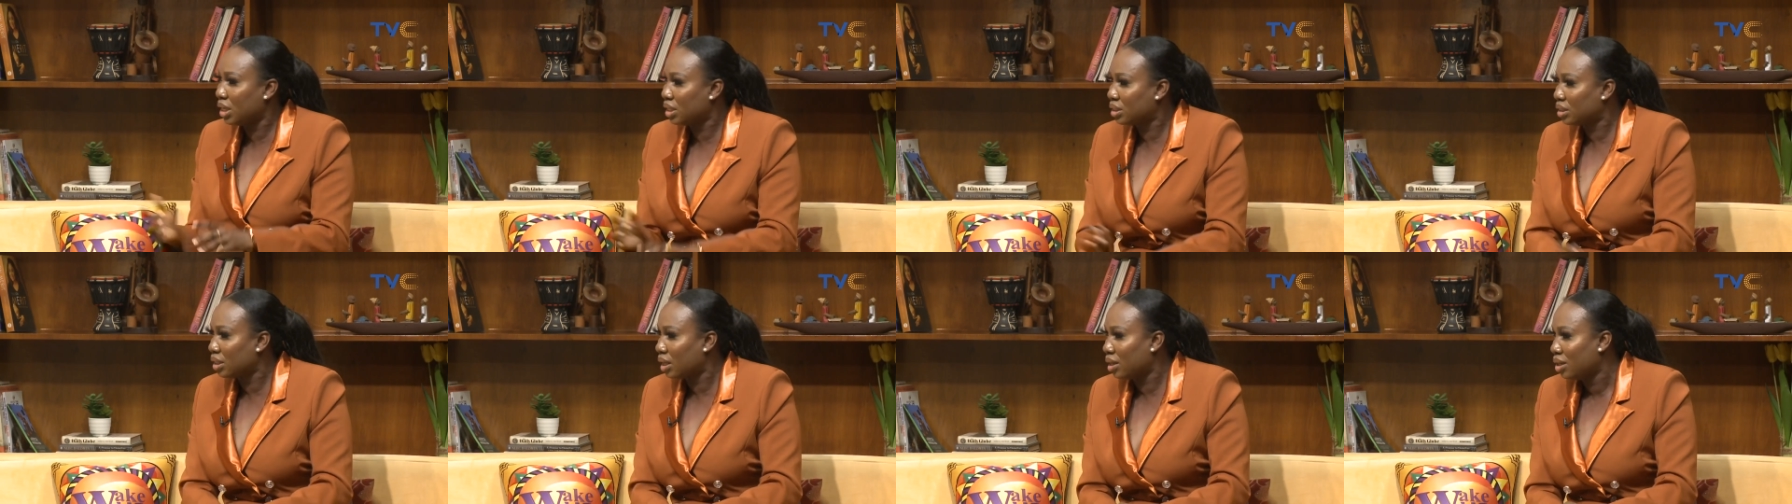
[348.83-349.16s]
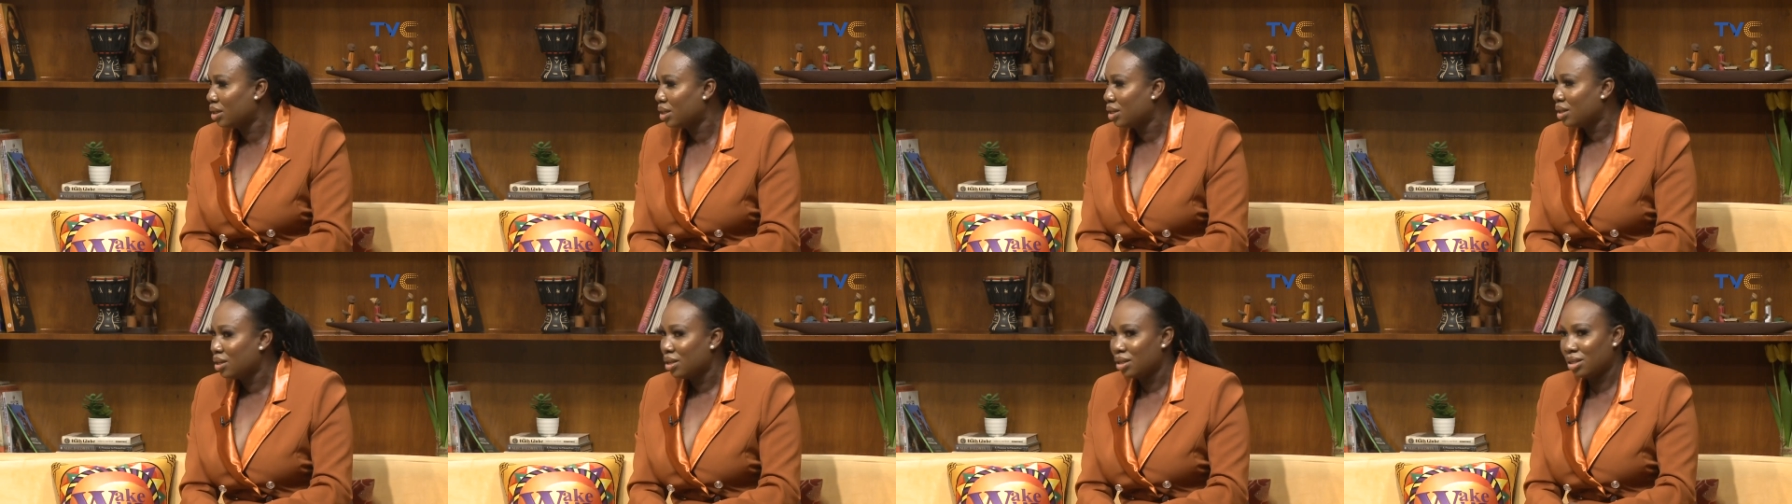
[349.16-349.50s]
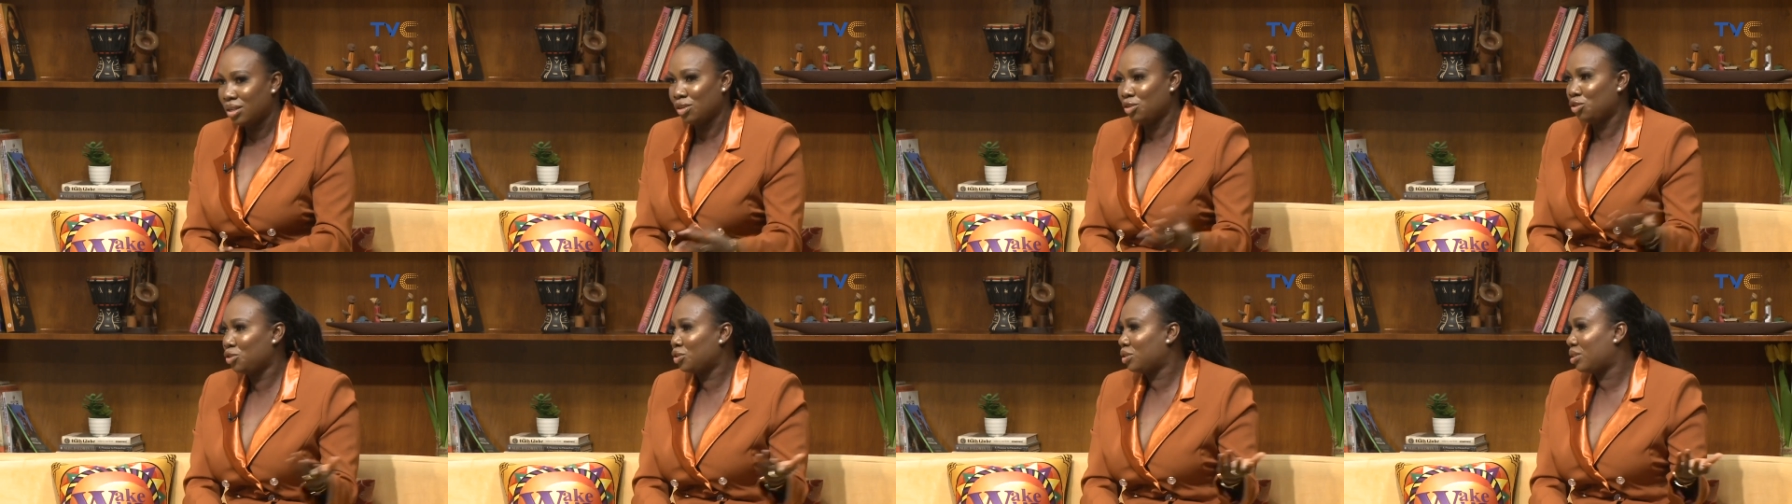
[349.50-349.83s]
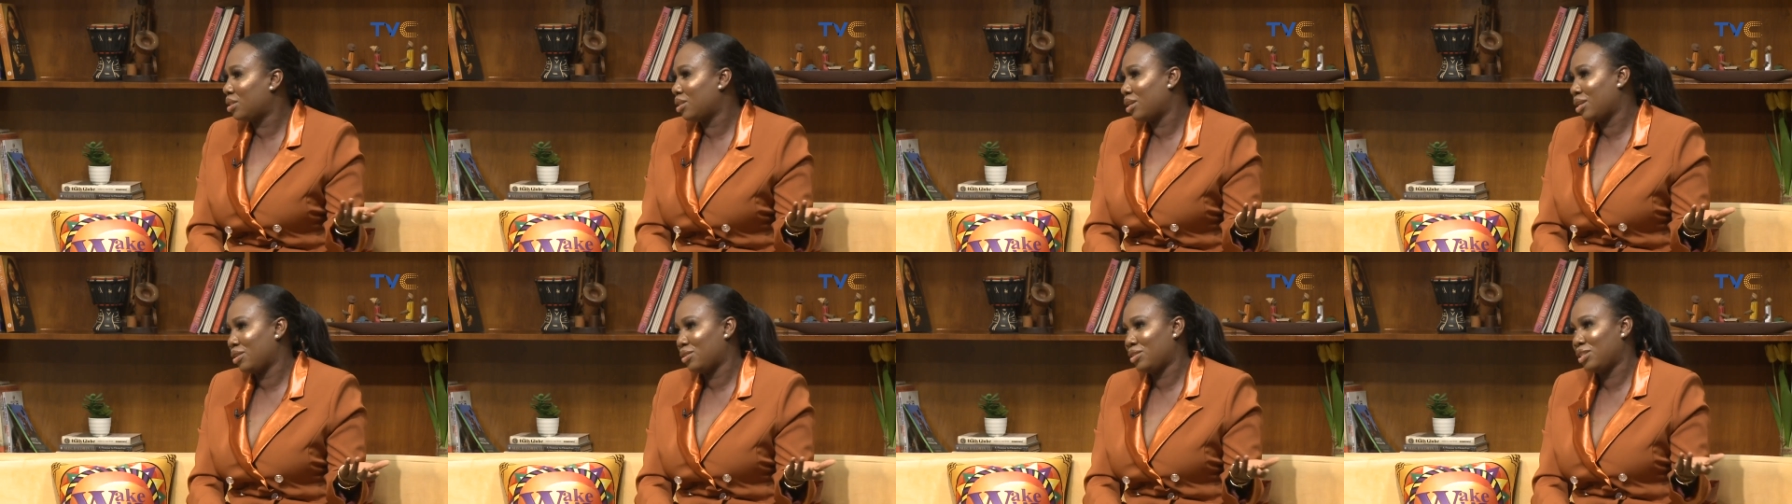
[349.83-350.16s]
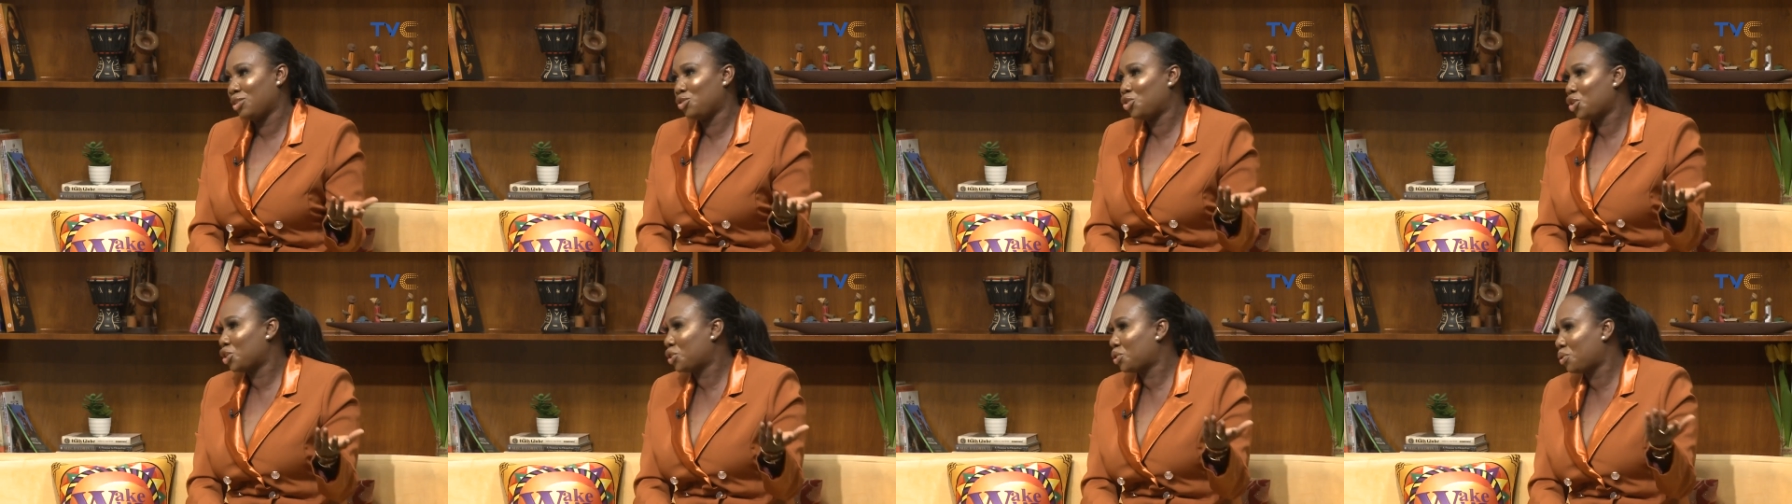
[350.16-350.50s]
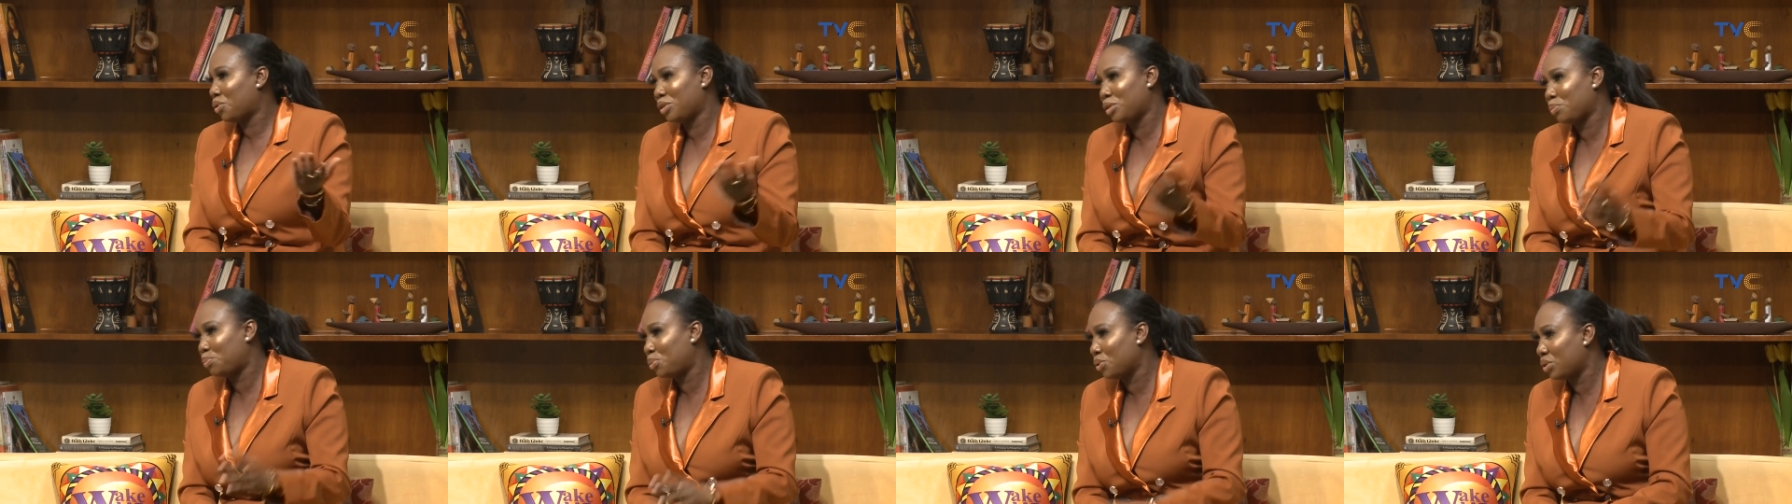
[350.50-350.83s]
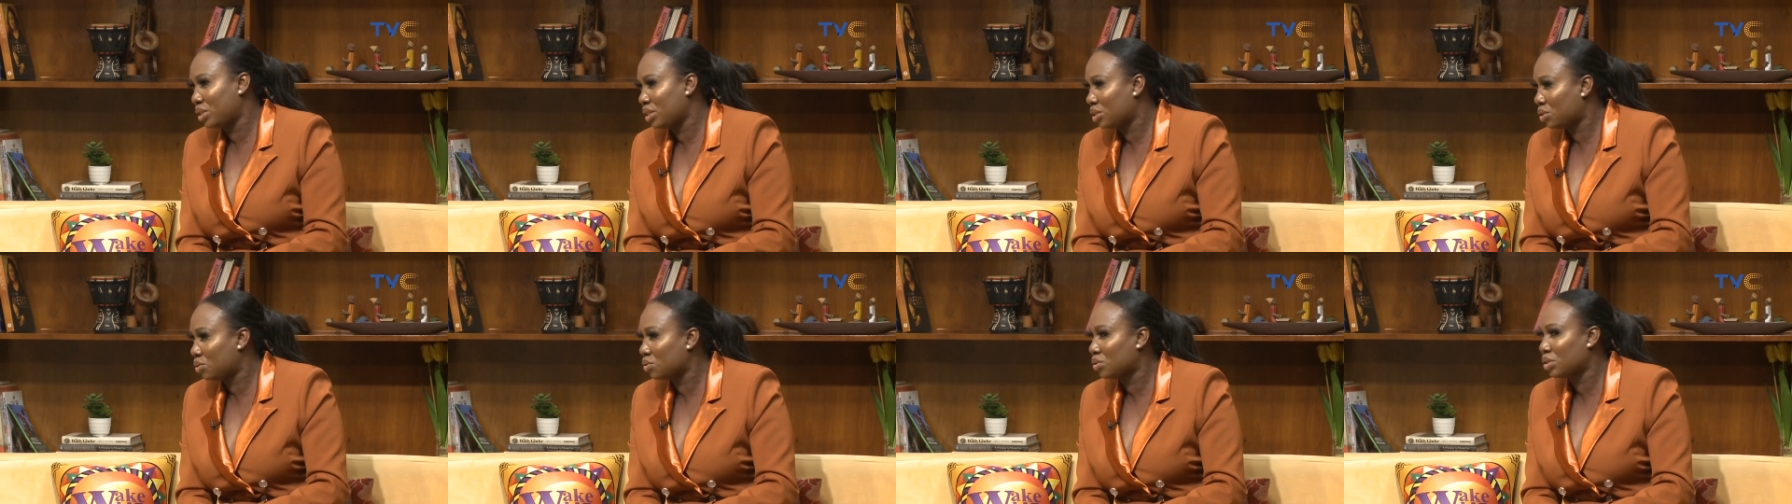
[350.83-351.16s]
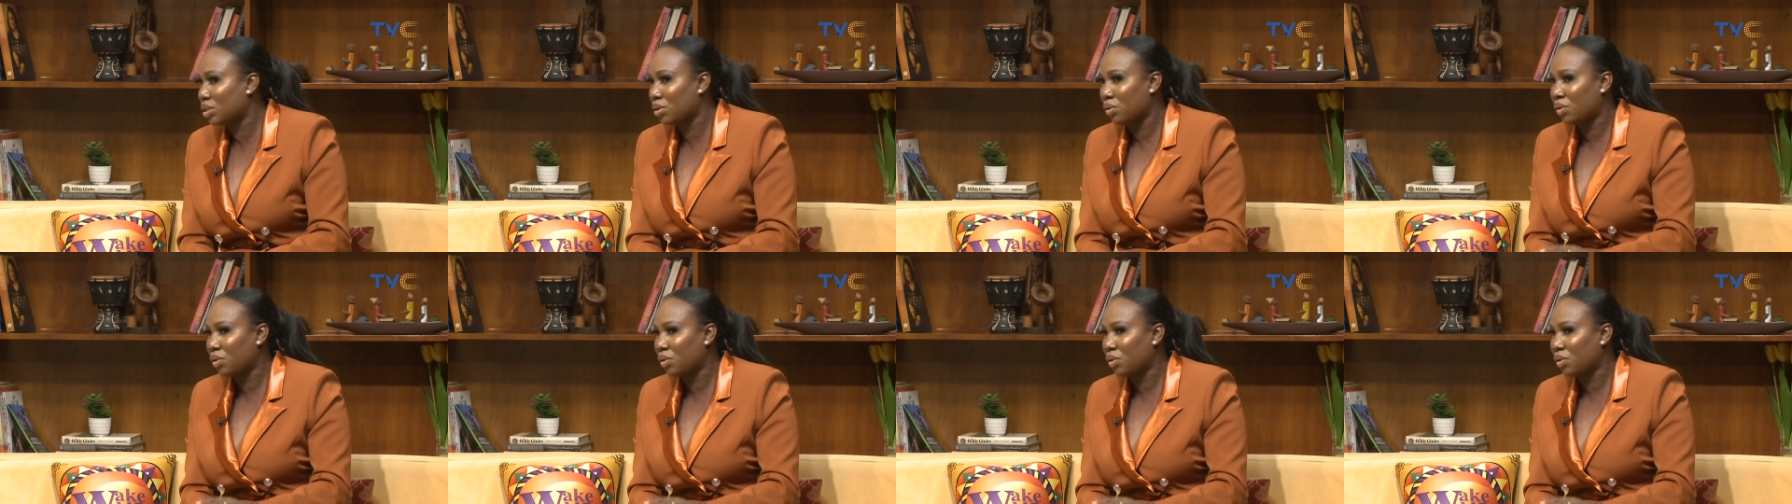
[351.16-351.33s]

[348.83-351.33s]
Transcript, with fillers: I'll pay some they, later. They just call the police to say,